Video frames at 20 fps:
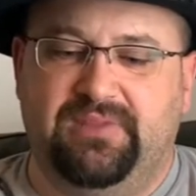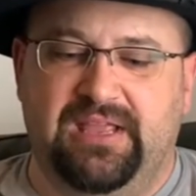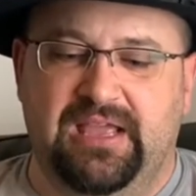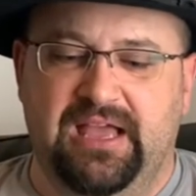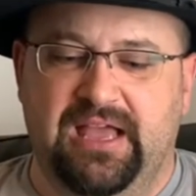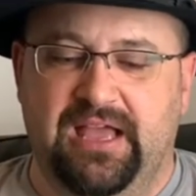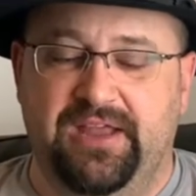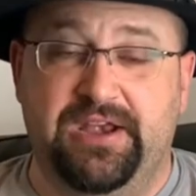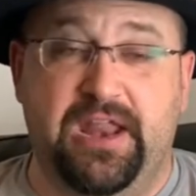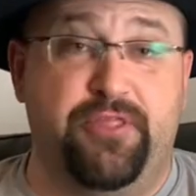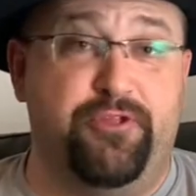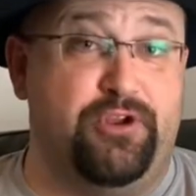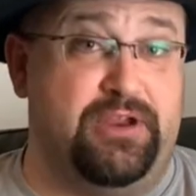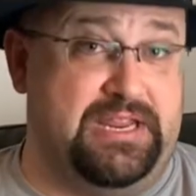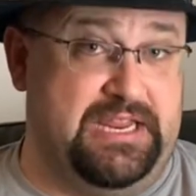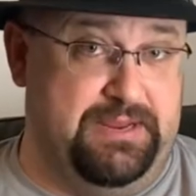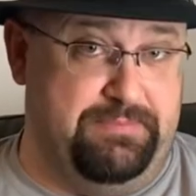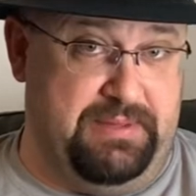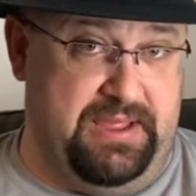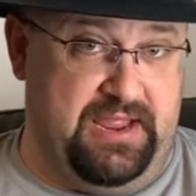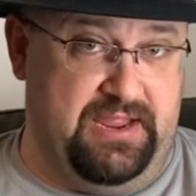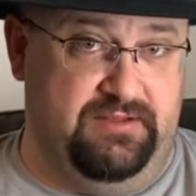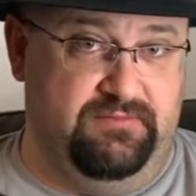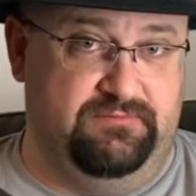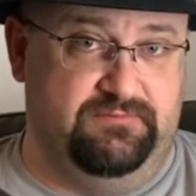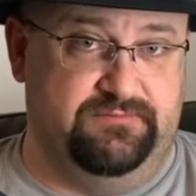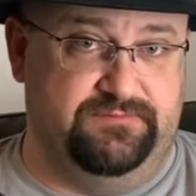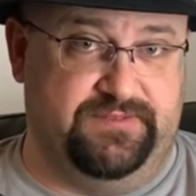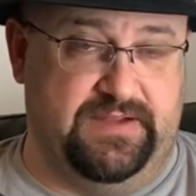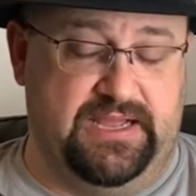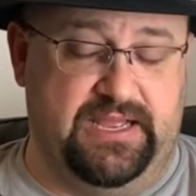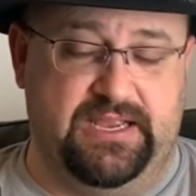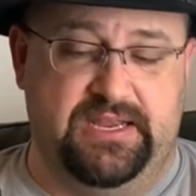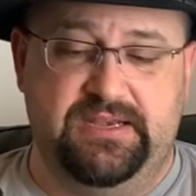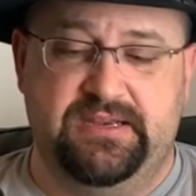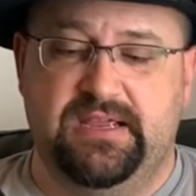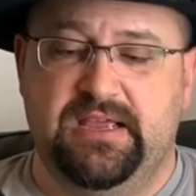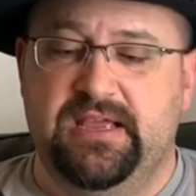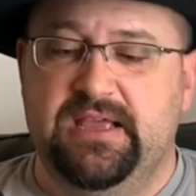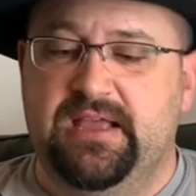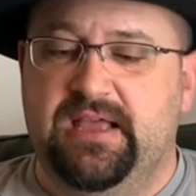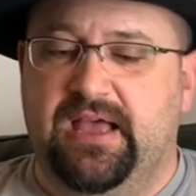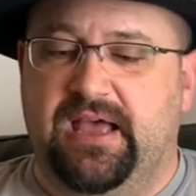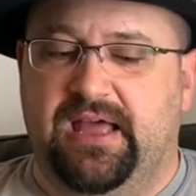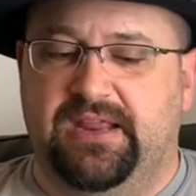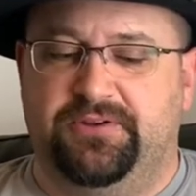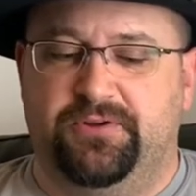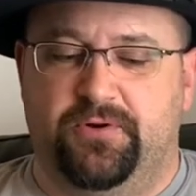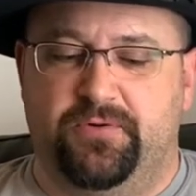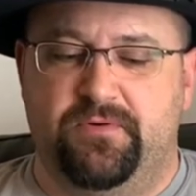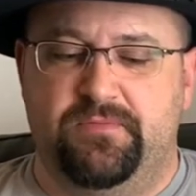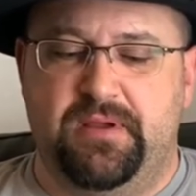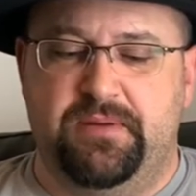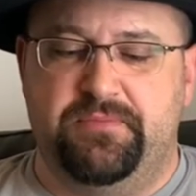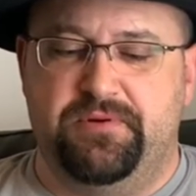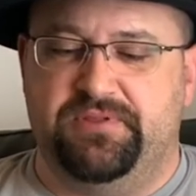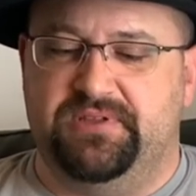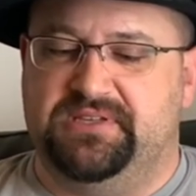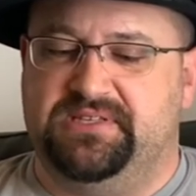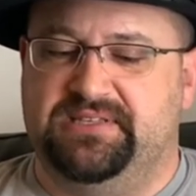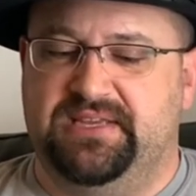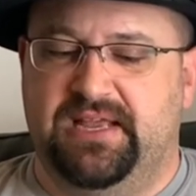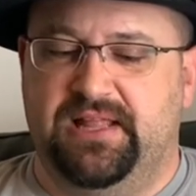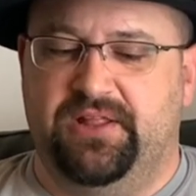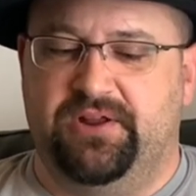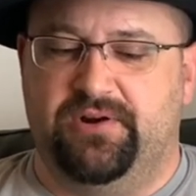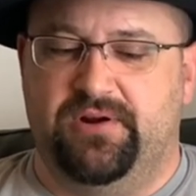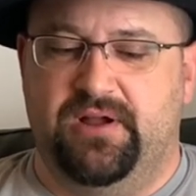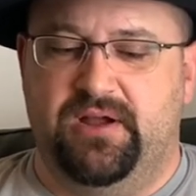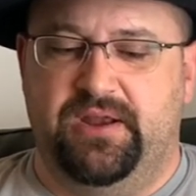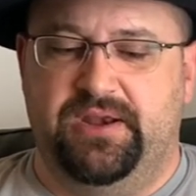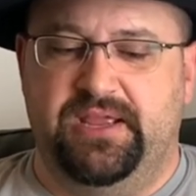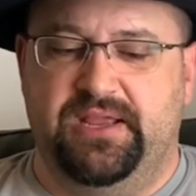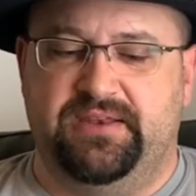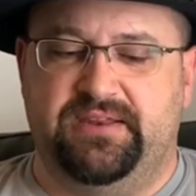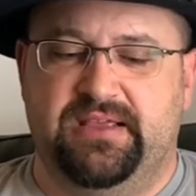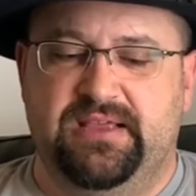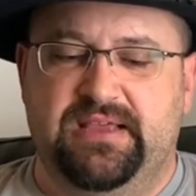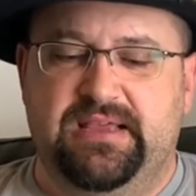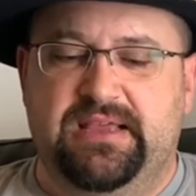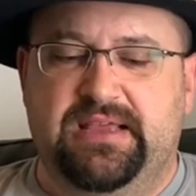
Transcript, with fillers: Uh, another eBay find. I don't remember the seller on it.